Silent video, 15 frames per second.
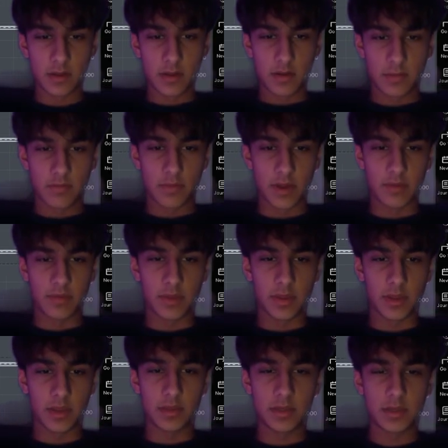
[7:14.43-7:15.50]
Pretty
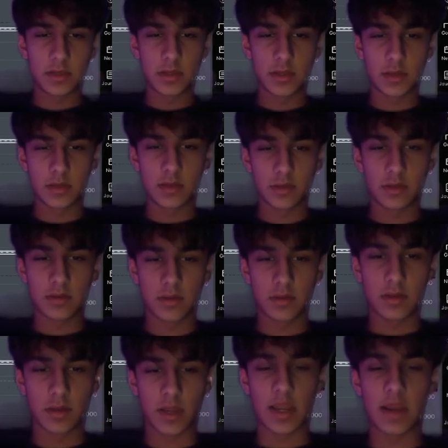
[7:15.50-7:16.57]
please.
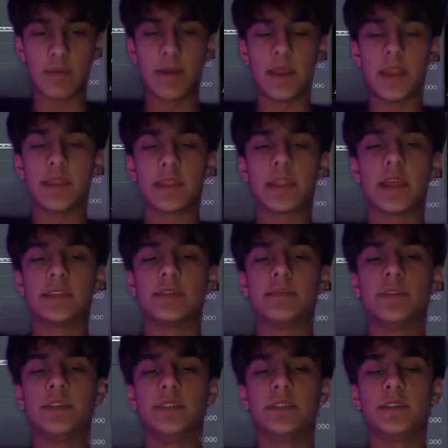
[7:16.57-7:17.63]
Okay, never mind. I think the
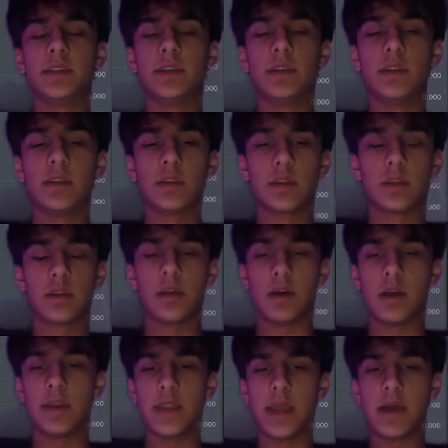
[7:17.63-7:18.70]
SMT's
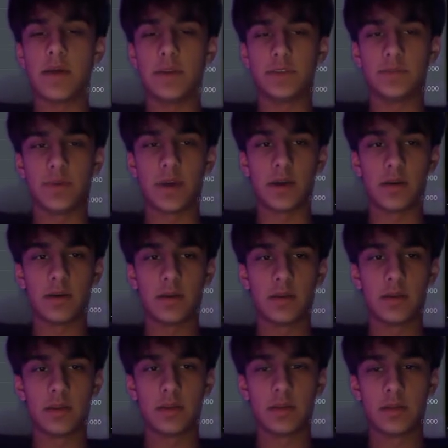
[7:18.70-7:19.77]
gone now as well.
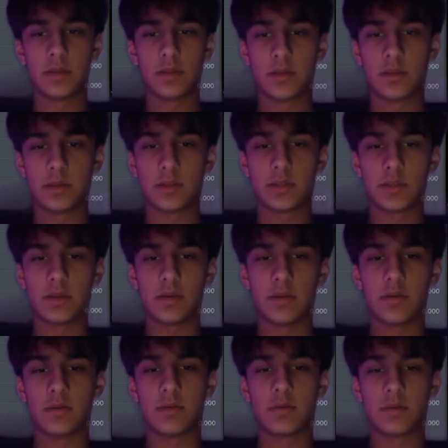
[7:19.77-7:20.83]

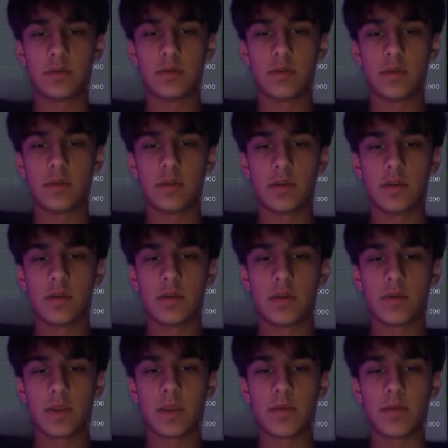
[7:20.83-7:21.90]
So
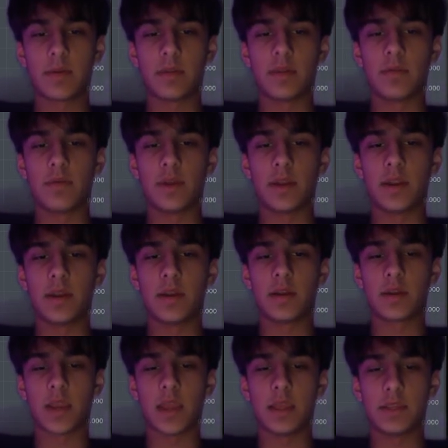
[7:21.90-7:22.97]
keep going lower here.
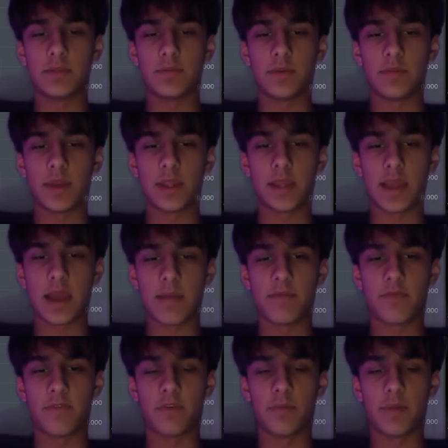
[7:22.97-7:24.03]
Okay, there's a 1 minute gap
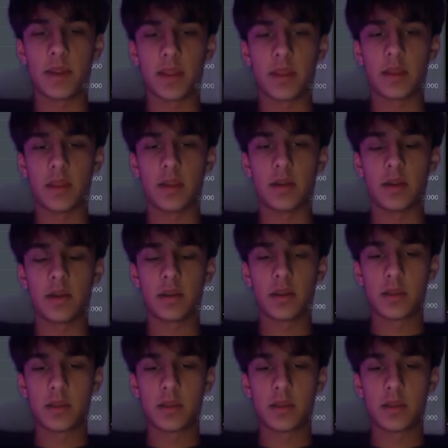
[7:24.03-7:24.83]
forming here.